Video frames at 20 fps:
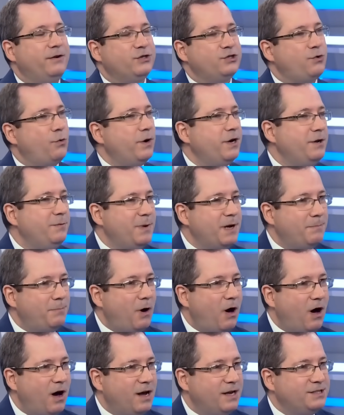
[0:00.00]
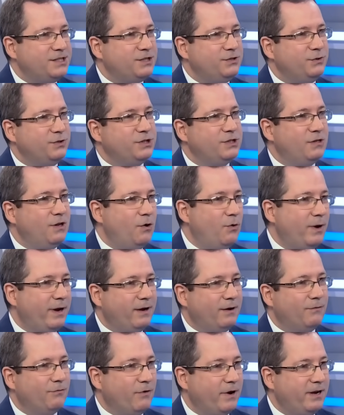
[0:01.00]
there's going to be a pause to a
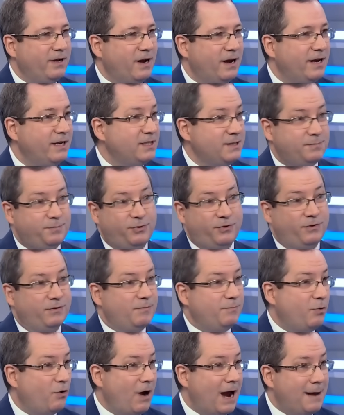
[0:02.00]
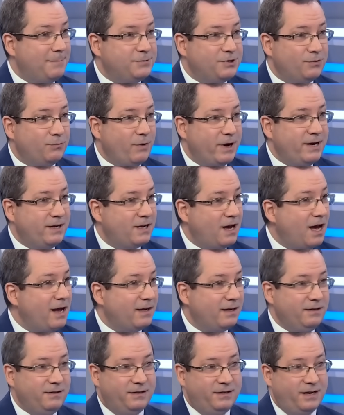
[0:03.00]
slowing of rate hikes, perhaps a rate
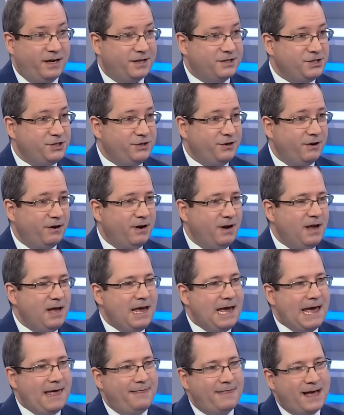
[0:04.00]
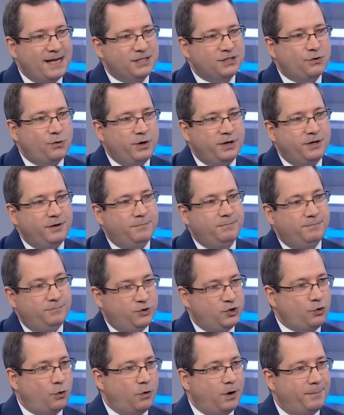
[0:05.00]
cut in the next year. And that's going to
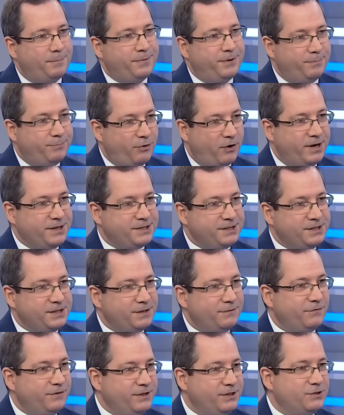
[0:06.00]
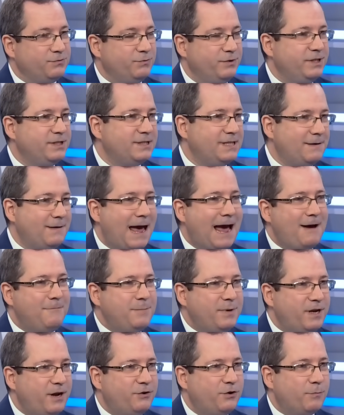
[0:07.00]
shore up the prices of these REITs. They
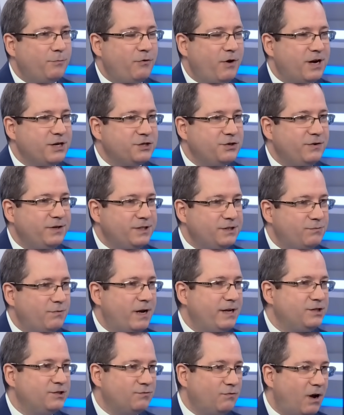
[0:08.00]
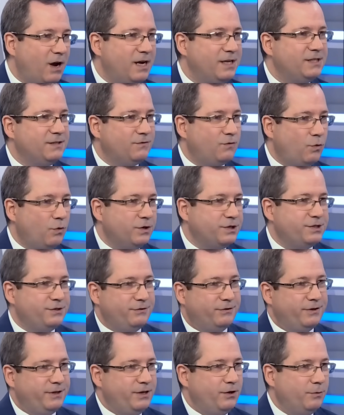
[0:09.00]
have been under pressure as rates rise. Of course,
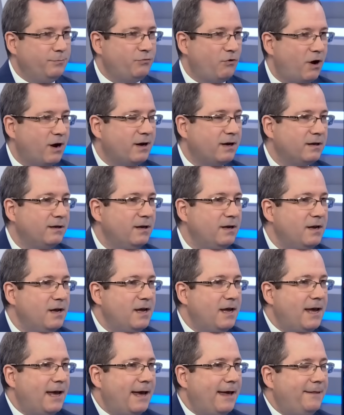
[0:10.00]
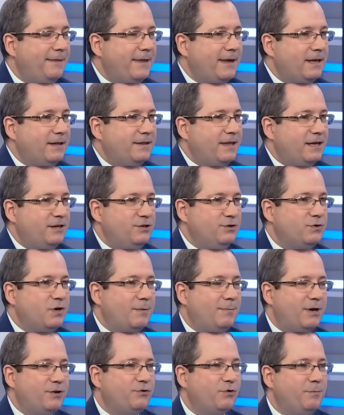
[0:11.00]
they're a yield product, and they do
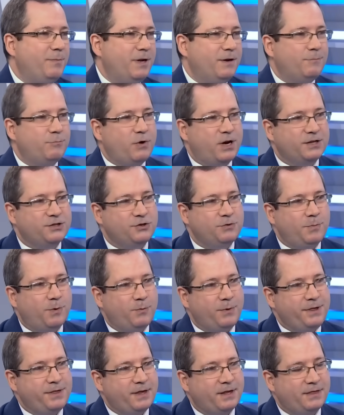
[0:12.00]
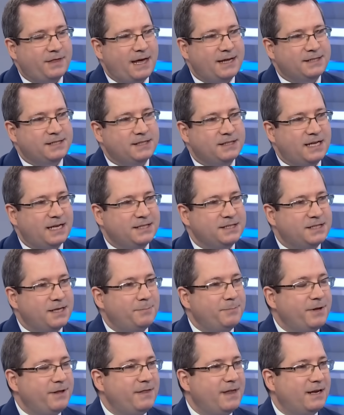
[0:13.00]
come under a bit of pressure. But we think that's
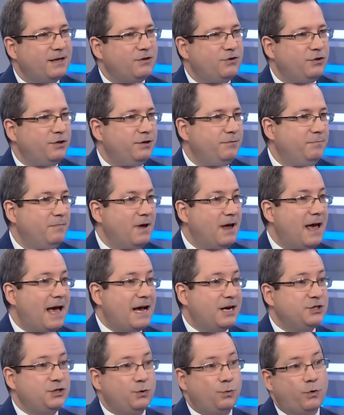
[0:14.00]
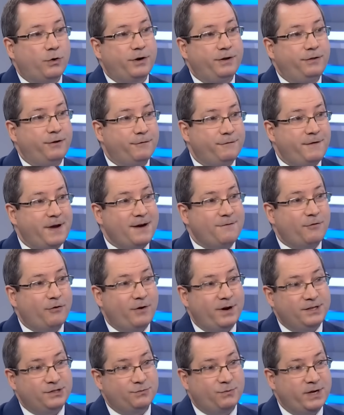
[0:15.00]
something that could actually work in their
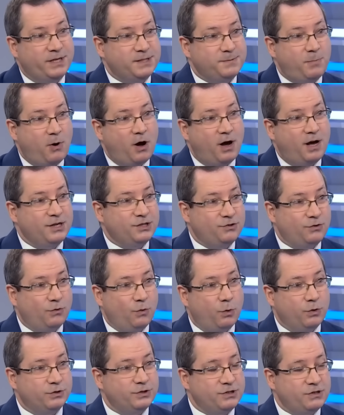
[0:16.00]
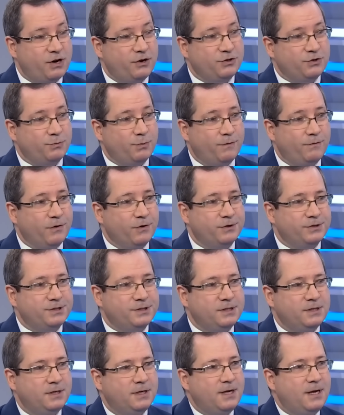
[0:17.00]
favor as rates pause or start to
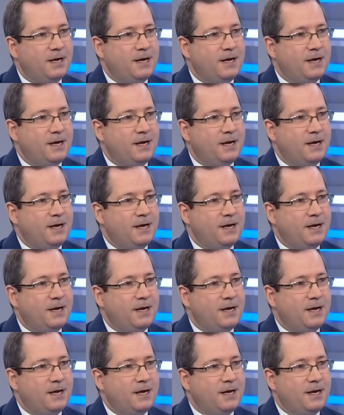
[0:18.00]
reverse.